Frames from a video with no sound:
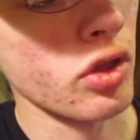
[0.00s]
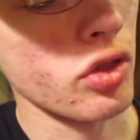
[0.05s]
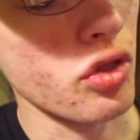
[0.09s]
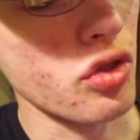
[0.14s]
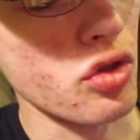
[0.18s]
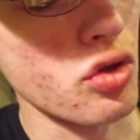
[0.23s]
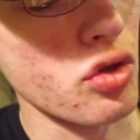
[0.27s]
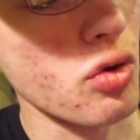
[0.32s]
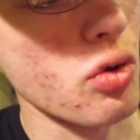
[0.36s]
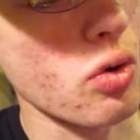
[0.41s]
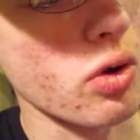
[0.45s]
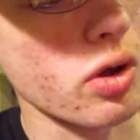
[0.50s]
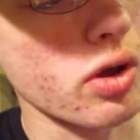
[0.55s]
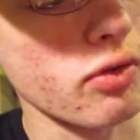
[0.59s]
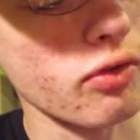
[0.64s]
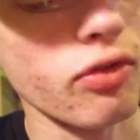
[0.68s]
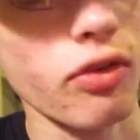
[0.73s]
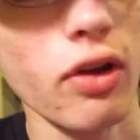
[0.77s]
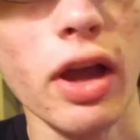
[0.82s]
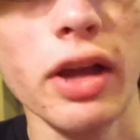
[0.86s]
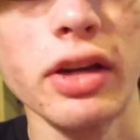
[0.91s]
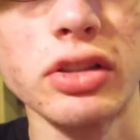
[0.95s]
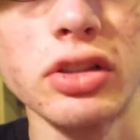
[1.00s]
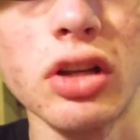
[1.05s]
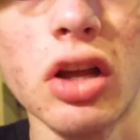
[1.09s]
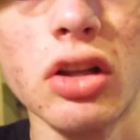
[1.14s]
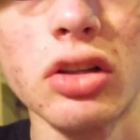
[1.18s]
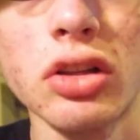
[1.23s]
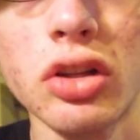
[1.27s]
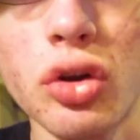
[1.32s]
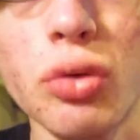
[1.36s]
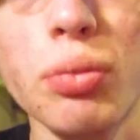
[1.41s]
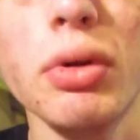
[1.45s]
You can find a
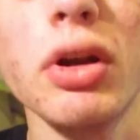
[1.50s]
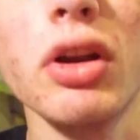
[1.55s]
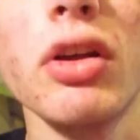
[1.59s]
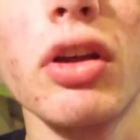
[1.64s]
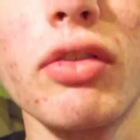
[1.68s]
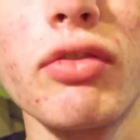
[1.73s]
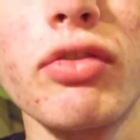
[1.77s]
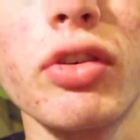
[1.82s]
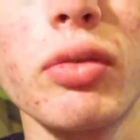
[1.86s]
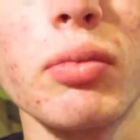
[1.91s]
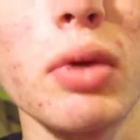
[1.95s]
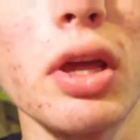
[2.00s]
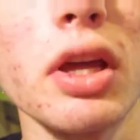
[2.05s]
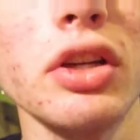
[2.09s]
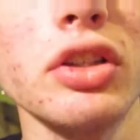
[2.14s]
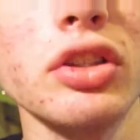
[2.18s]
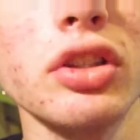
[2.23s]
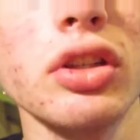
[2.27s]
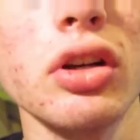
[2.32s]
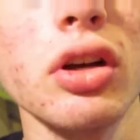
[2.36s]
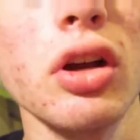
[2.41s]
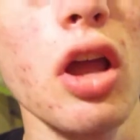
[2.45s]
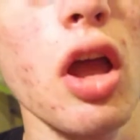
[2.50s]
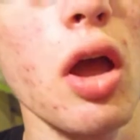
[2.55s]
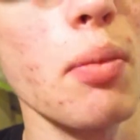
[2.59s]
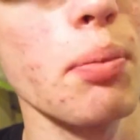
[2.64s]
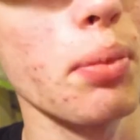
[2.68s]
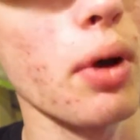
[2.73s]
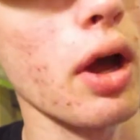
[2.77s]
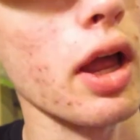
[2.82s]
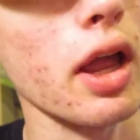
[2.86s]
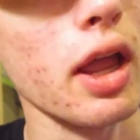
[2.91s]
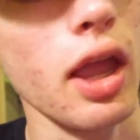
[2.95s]
little bit of information,
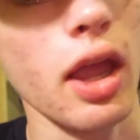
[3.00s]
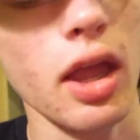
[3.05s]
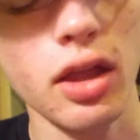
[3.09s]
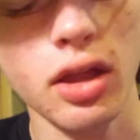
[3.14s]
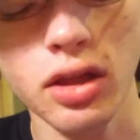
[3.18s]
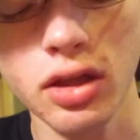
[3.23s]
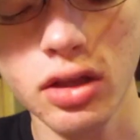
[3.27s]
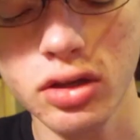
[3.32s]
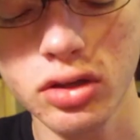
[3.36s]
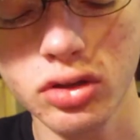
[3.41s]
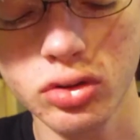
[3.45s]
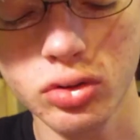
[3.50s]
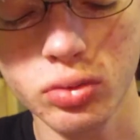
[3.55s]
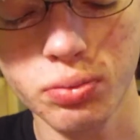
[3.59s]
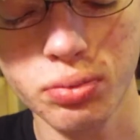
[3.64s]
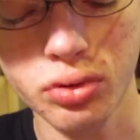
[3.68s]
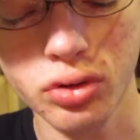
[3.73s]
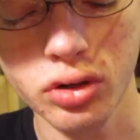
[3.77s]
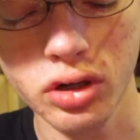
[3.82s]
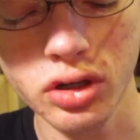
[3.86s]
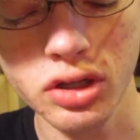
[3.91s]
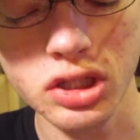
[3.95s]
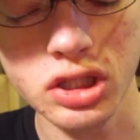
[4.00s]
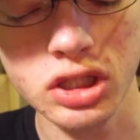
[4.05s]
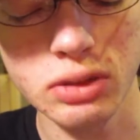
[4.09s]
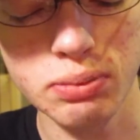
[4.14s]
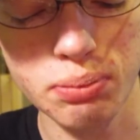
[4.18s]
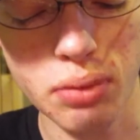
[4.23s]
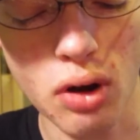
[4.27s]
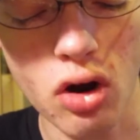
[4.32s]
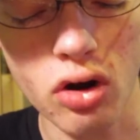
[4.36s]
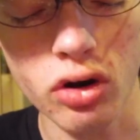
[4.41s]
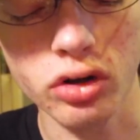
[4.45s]
but it is pretty
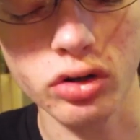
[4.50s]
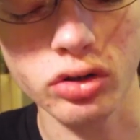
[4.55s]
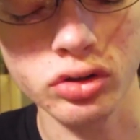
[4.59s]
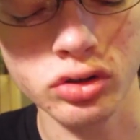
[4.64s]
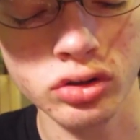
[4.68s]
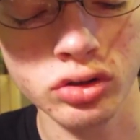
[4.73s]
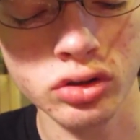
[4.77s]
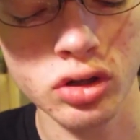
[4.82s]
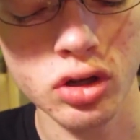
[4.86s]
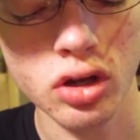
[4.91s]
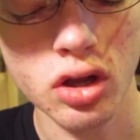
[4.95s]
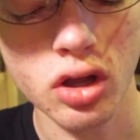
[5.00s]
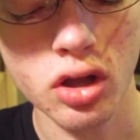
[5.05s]
sparse.